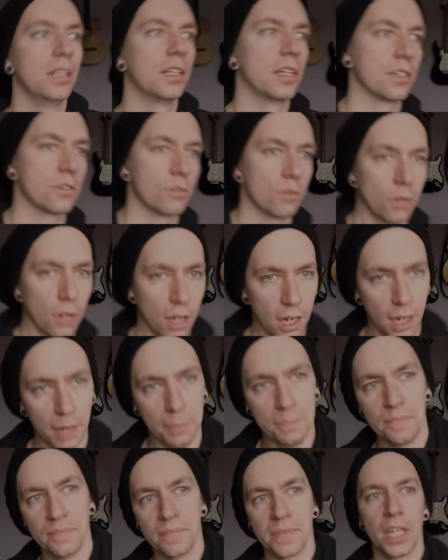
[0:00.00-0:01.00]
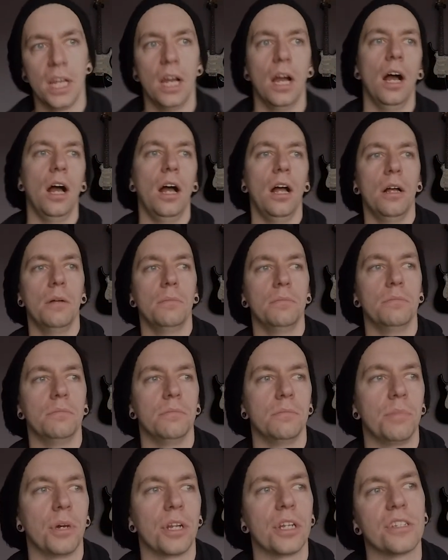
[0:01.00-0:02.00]
That's all I
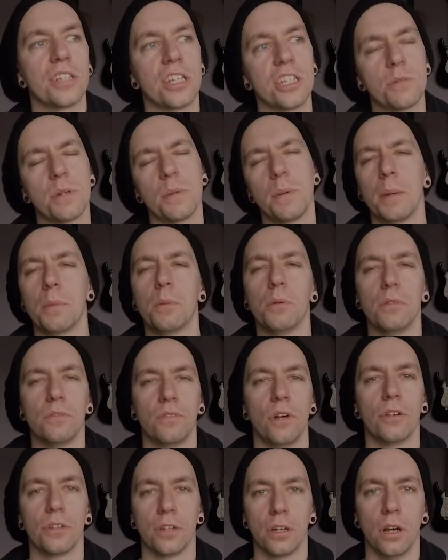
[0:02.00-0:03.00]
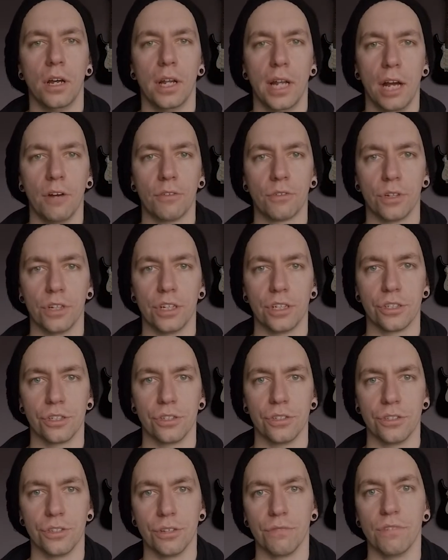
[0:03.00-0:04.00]
am. But it tends to be people with underlying health
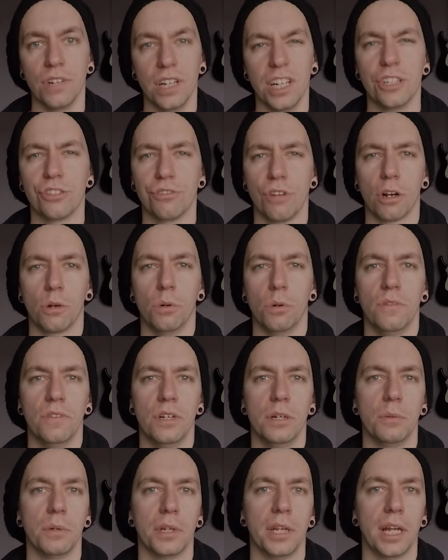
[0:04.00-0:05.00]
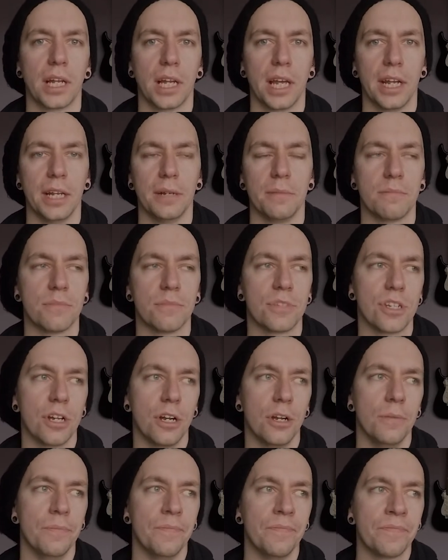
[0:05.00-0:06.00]
conditions that really struggle with it when they get it.
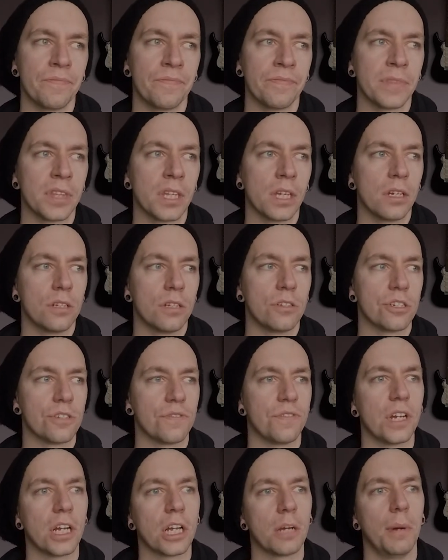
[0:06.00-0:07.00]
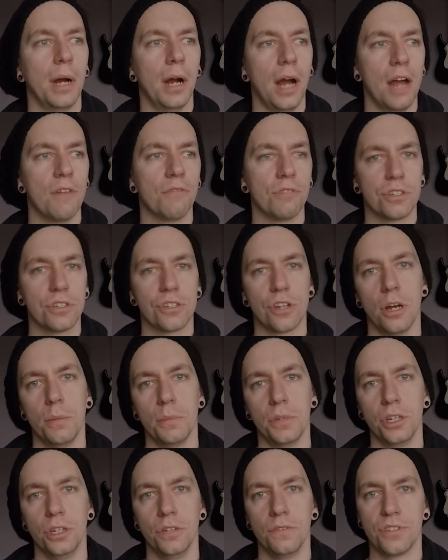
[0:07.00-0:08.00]
So just think about every time
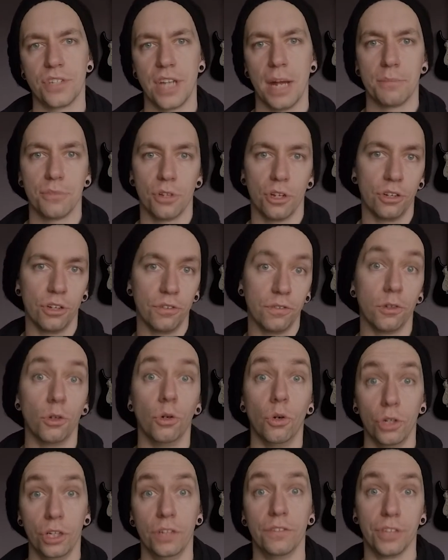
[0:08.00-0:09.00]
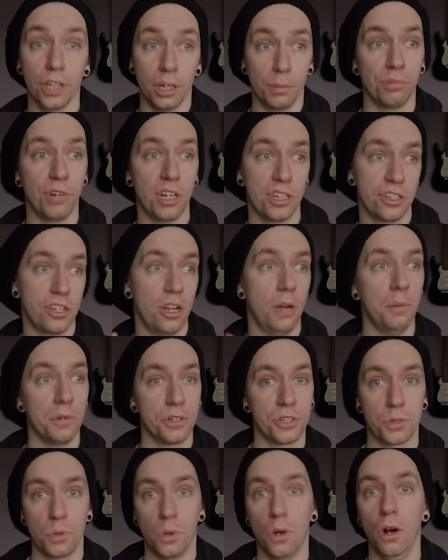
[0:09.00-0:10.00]
that you've stepped on the floor, you've done a press up, a
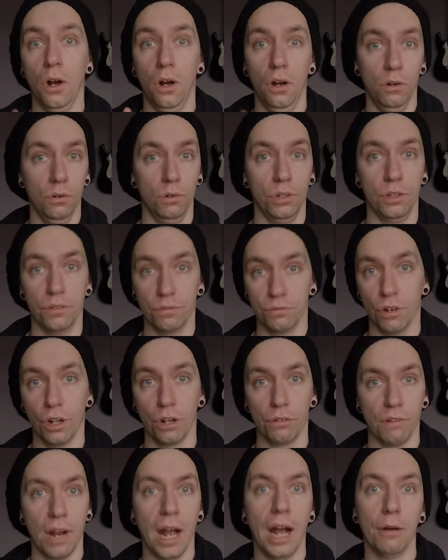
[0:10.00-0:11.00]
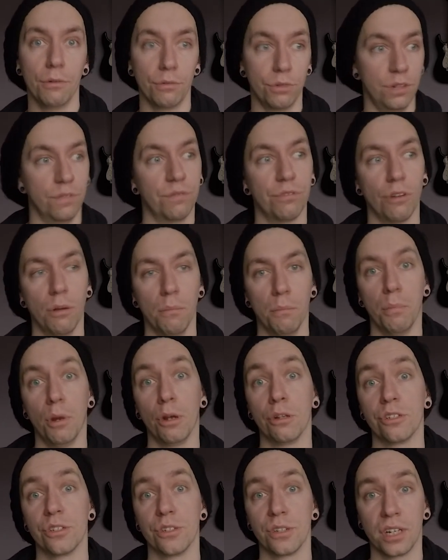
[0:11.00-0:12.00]
squat, or you've run around, or you've thrown
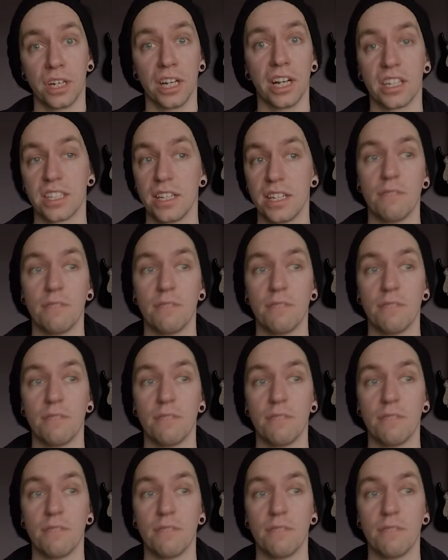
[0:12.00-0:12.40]
punches and kicks.